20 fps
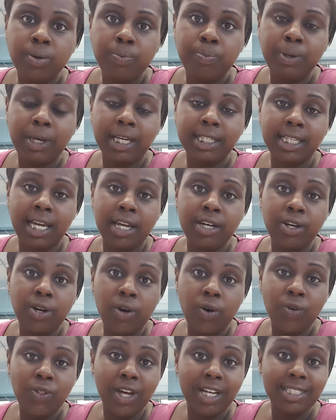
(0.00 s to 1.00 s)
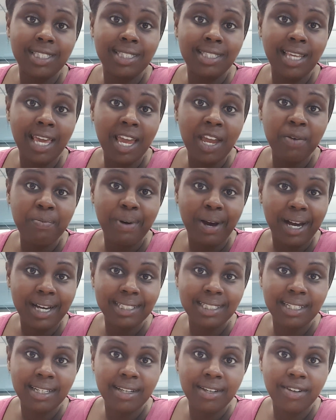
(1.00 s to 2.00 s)
Because I know that staying
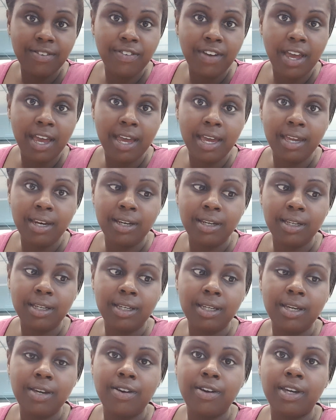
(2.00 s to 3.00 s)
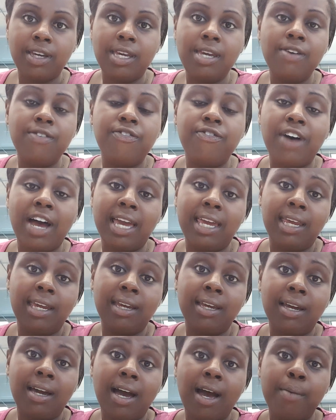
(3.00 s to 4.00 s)
positive and keep
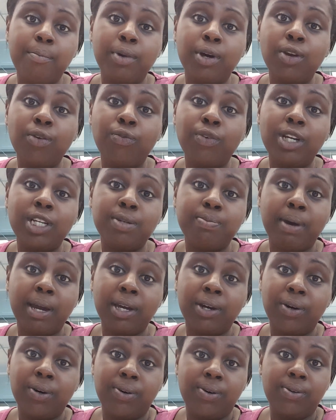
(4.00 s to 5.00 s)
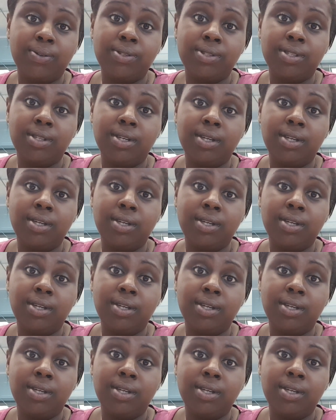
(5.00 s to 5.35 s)
fighting, I'm going to reach my goals.